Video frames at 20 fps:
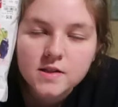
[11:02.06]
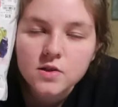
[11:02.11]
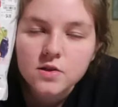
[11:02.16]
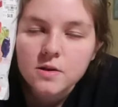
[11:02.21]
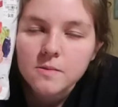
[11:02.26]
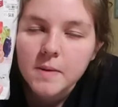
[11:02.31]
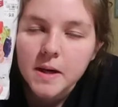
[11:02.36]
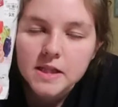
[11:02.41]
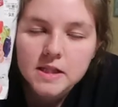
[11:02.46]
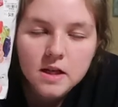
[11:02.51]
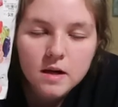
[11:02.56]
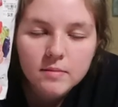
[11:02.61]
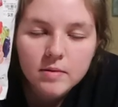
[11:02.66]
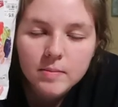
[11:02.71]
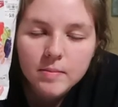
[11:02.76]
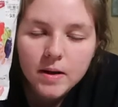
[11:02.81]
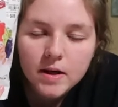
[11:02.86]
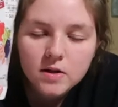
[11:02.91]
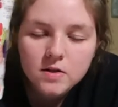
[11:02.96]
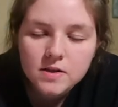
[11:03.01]
These are the best
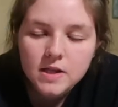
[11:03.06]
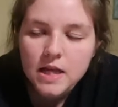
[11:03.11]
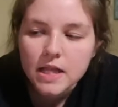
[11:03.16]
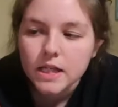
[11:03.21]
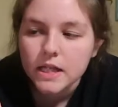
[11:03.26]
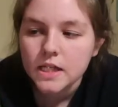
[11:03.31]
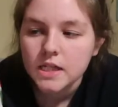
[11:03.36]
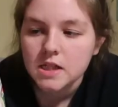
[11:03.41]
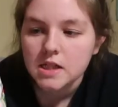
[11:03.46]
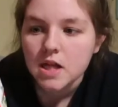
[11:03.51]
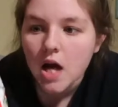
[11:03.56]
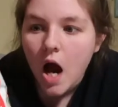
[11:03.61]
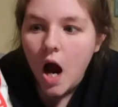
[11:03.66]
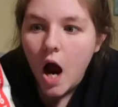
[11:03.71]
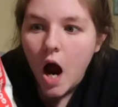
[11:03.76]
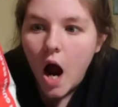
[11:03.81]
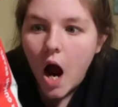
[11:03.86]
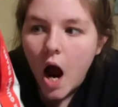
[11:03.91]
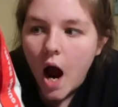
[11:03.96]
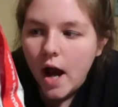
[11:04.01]
gummy bears in the
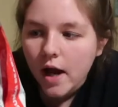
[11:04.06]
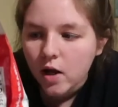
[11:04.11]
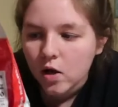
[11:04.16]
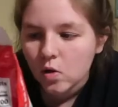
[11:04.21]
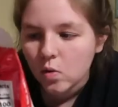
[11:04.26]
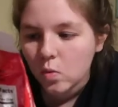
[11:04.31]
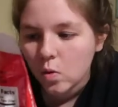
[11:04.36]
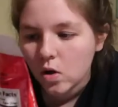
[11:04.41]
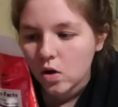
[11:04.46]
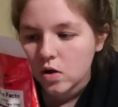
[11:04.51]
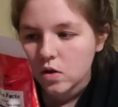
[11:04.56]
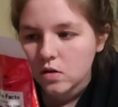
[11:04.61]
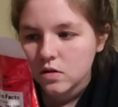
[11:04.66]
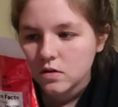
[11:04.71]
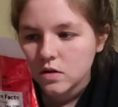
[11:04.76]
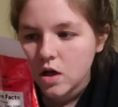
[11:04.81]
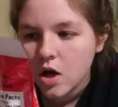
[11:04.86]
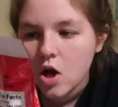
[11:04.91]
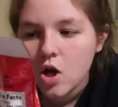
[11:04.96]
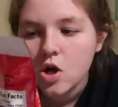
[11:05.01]
entire
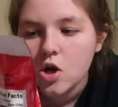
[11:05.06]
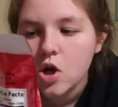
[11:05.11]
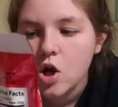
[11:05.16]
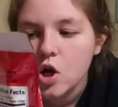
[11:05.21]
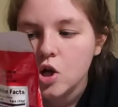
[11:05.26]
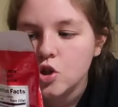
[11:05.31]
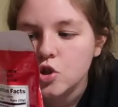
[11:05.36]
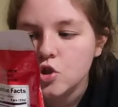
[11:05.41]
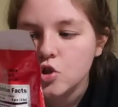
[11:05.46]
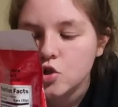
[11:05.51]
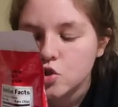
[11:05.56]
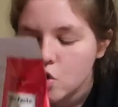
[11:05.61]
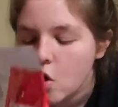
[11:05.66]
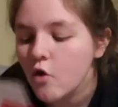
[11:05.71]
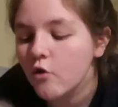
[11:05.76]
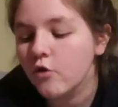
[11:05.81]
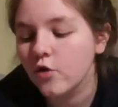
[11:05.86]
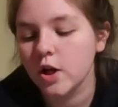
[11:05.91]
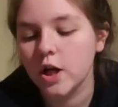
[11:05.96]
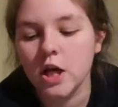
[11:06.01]
world.
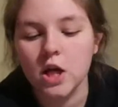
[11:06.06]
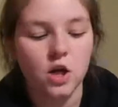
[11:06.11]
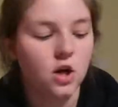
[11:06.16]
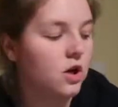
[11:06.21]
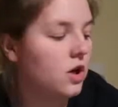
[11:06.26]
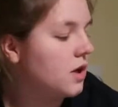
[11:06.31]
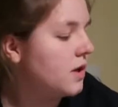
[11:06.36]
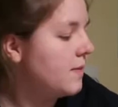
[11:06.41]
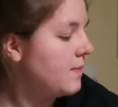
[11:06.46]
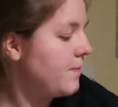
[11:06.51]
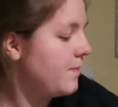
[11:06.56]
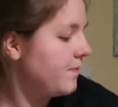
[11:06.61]
So freaking good.